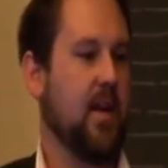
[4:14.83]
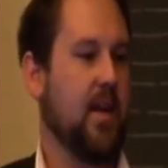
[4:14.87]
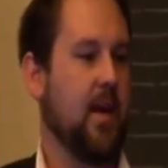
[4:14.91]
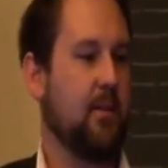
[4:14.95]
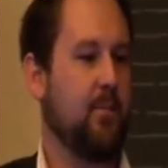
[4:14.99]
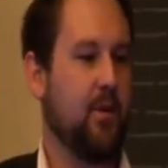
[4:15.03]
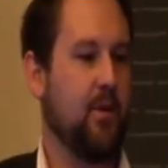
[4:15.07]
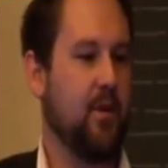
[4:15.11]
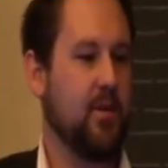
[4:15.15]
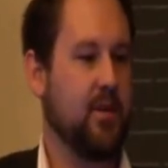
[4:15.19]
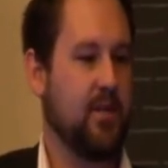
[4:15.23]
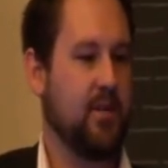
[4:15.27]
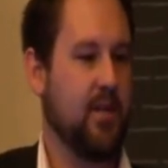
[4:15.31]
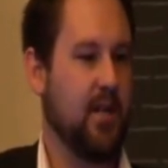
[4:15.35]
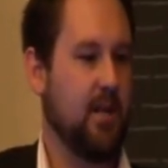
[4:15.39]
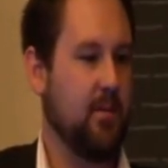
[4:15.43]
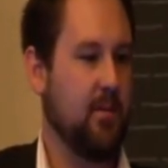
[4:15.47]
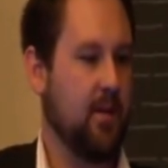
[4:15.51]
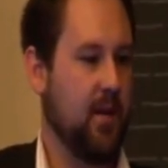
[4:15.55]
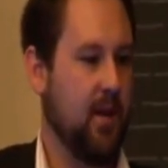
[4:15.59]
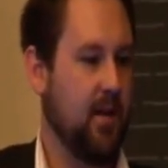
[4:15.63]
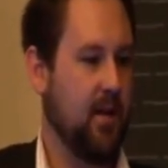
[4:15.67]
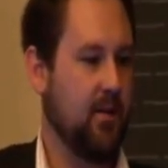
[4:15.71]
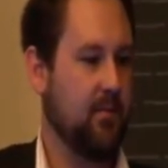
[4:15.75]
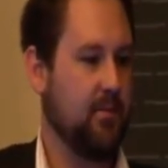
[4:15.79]
that project
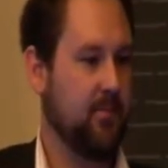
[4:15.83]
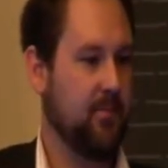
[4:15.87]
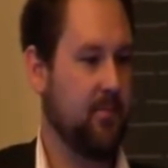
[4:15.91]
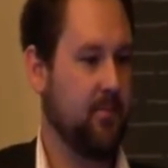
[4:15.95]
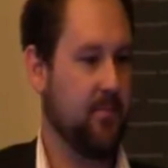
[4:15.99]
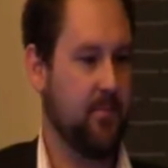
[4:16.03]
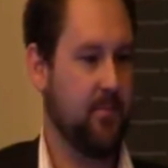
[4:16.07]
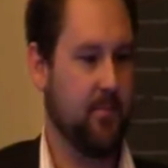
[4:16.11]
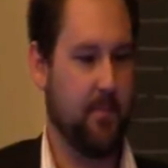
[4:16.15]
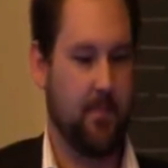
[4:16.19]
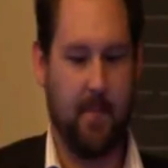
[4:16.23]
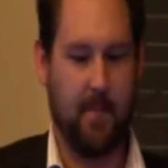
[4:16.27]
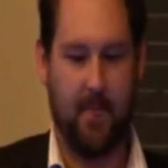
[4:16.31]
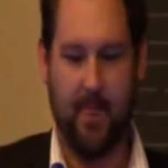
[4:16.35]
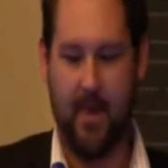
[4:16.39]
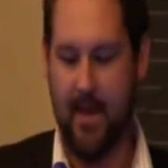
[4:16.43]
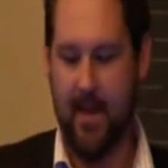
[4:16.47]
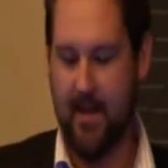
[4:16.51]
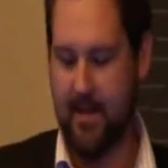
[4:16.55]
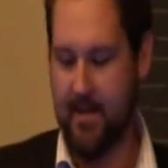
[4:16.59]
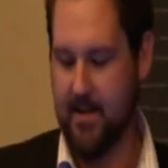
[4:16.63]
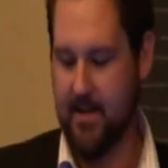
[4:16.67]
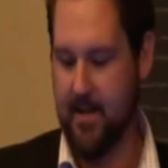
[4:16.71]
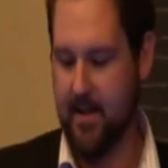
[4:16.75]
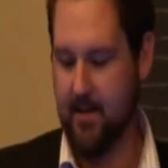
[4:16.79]
team again.
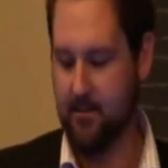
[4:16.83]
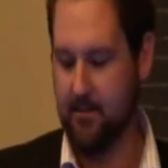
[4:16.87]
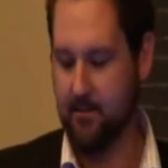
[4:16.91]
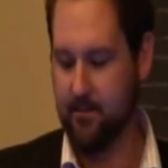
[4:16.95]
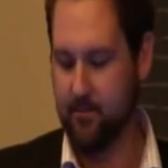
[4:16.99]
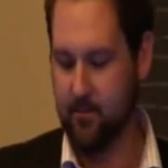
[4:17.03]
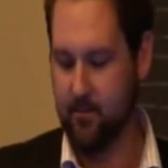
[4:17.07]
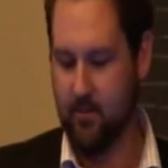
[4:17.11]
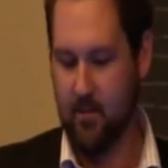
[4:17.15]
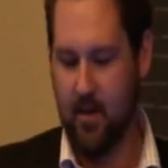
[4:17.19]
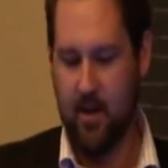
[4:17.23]
And